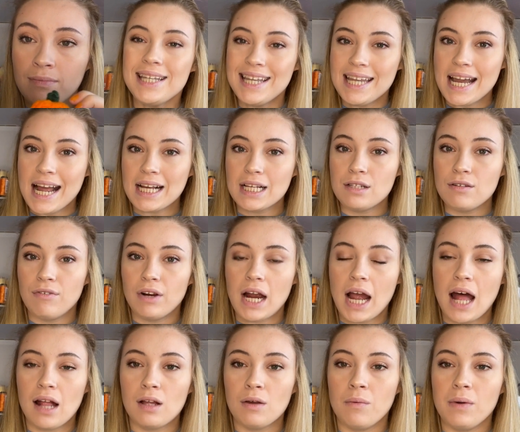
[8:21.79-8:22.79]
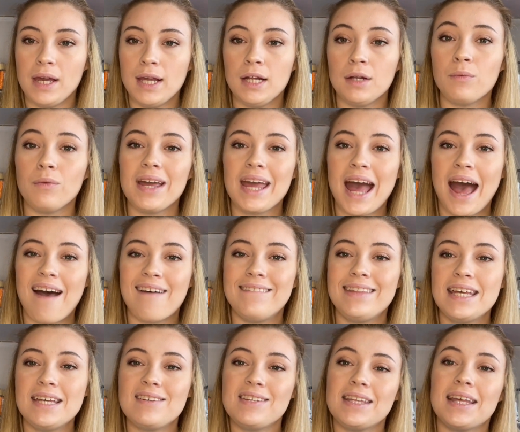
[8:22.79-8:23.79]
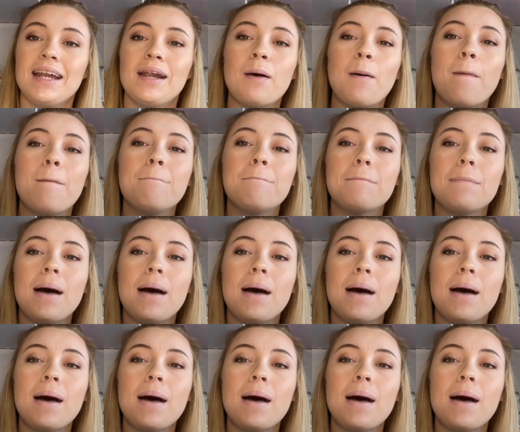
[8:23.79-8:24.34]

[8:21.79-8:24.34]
Next, for Halloween, we had this little